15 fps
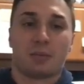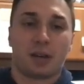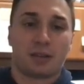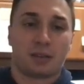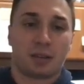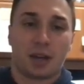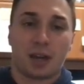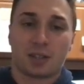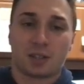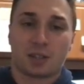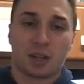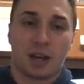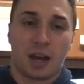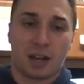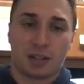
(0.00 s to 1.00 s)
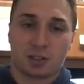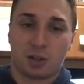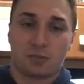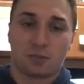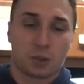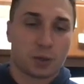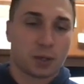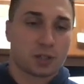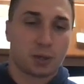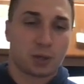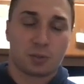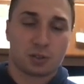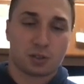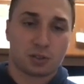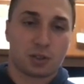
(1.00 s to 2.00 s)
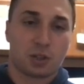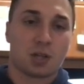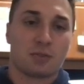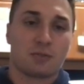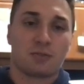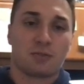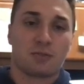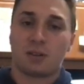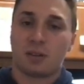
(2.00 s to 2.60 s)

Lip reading: I think Edson has enough tricks up his sleeve.